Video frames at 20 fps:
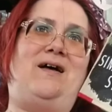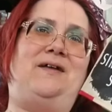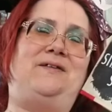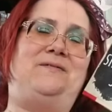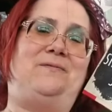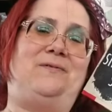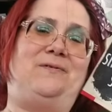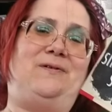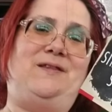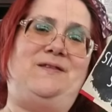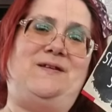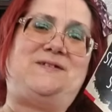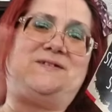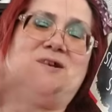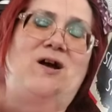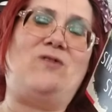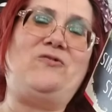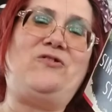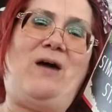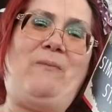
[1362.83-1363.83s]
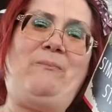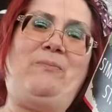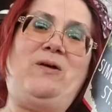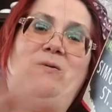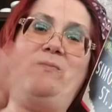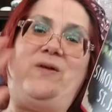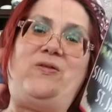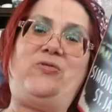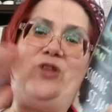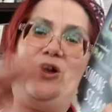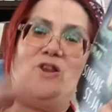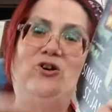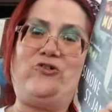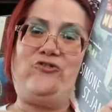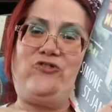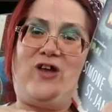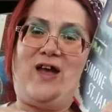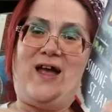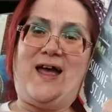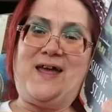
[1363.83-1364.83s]
When this goes up, it'll be
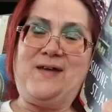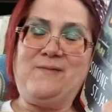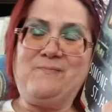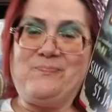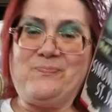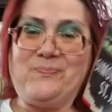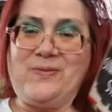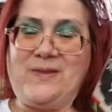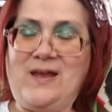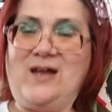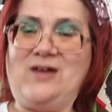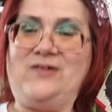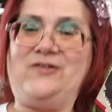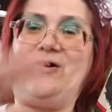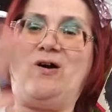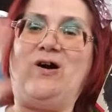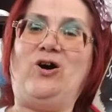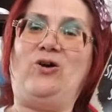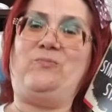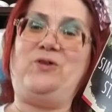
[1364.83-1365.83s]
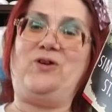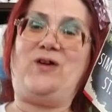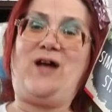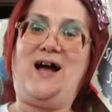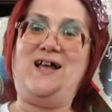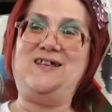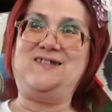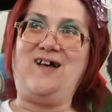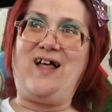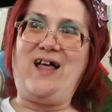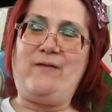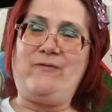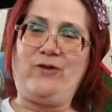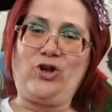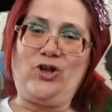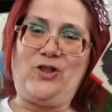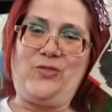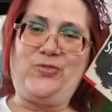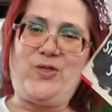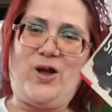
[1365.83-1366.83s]
Thursday. So I hope you guys all have a
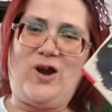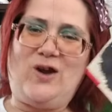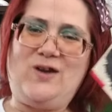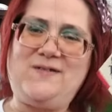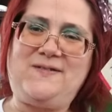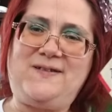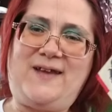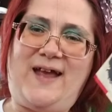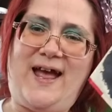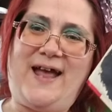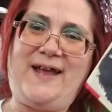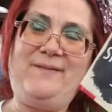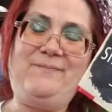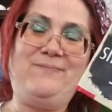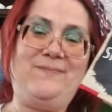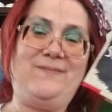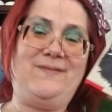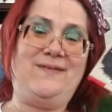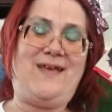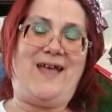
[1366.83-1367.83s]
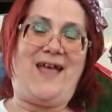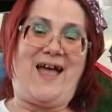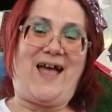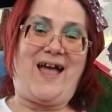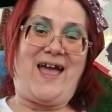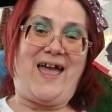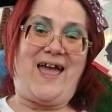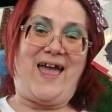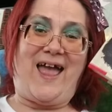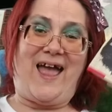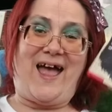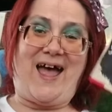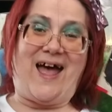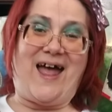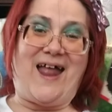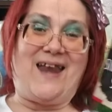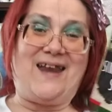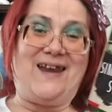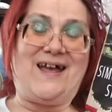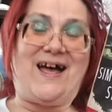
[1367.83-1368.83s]
good Thursday.
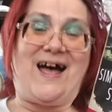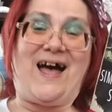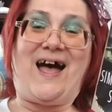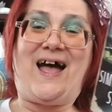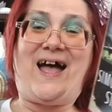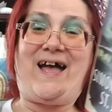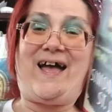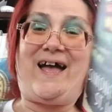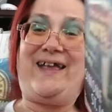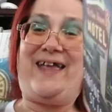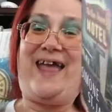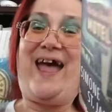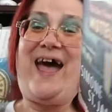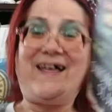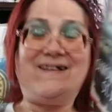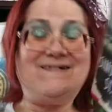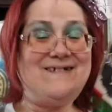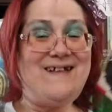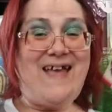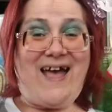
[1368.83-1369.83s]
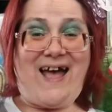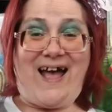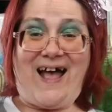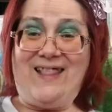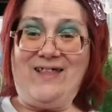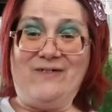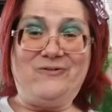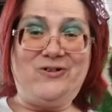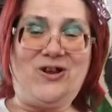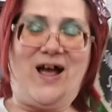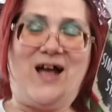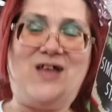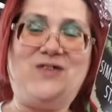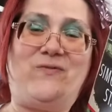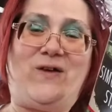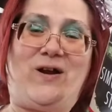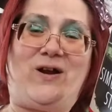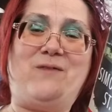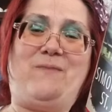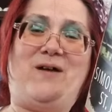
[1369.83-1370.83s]
And uh, yeah, I love you guys
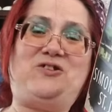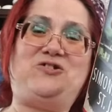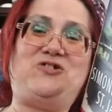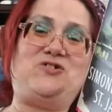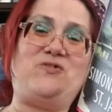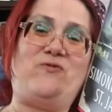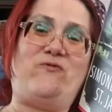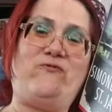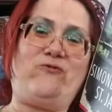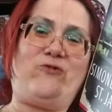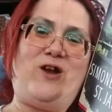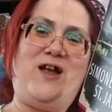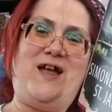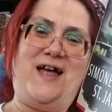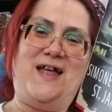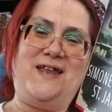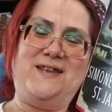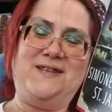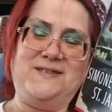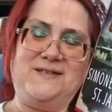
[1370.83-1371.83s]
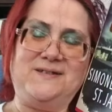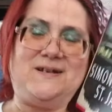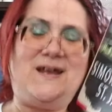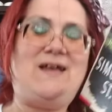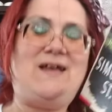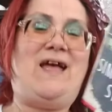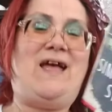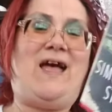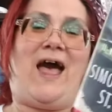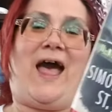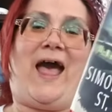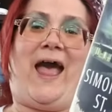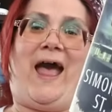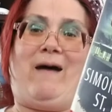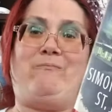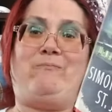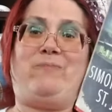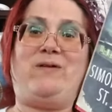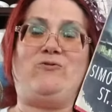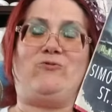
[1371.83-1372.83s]
very much as a friend.
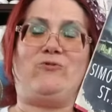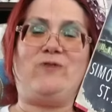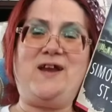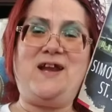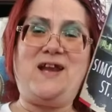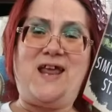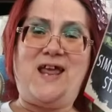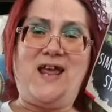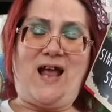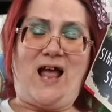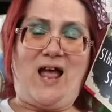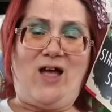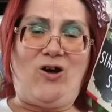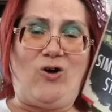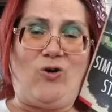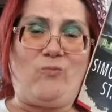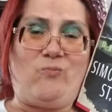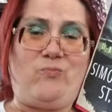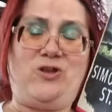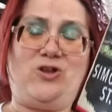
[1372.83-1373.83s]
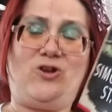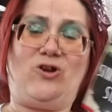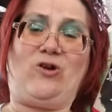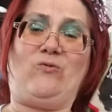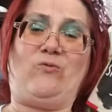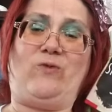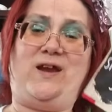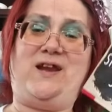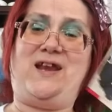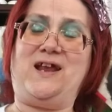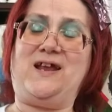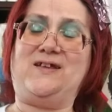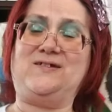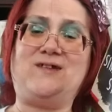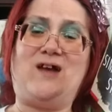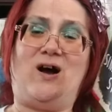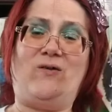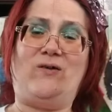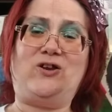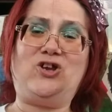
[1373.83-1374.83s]
Happy reading. I hope your reading is
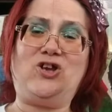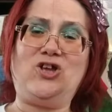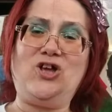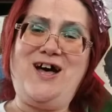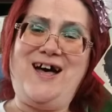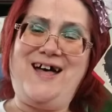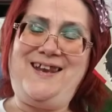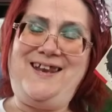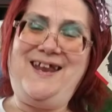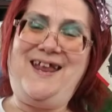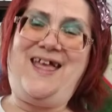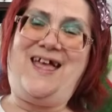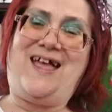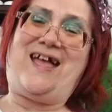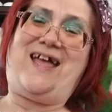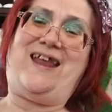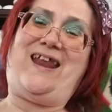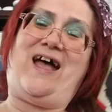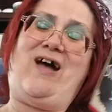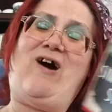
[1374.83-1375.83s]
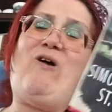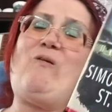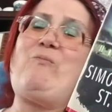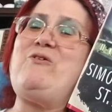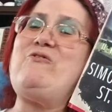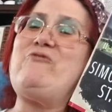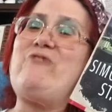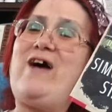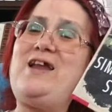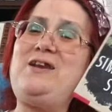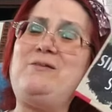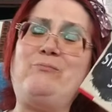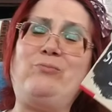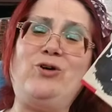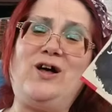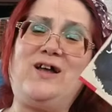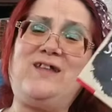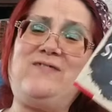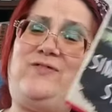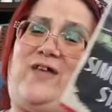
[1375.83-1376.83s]
going good and I hope you find a
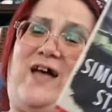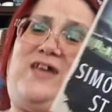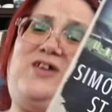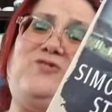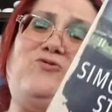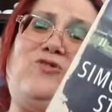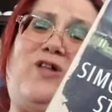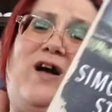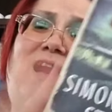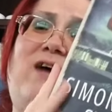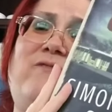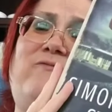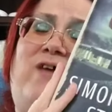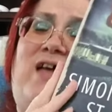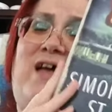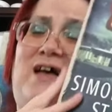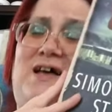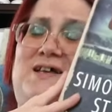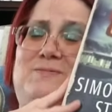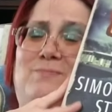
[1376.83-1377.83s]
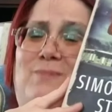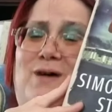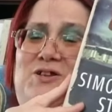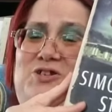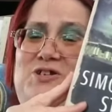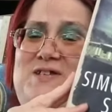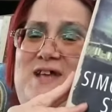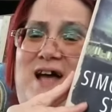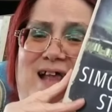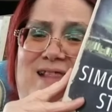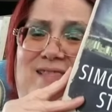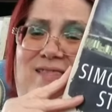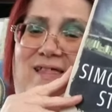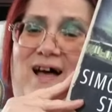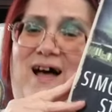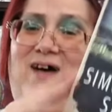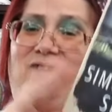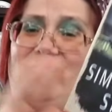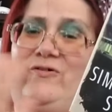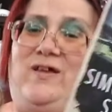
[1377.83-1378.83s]
book that you love as much as I
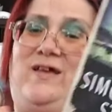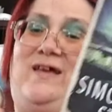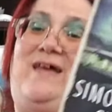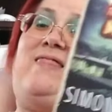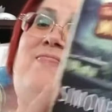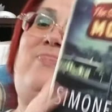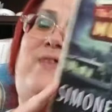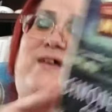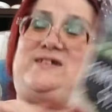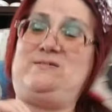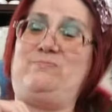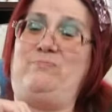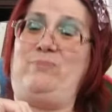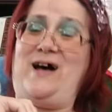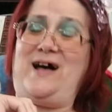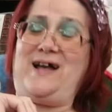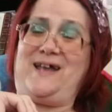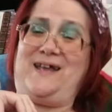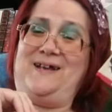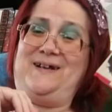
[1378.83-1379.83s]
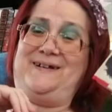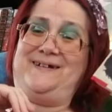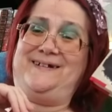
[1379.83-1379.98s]
love this book.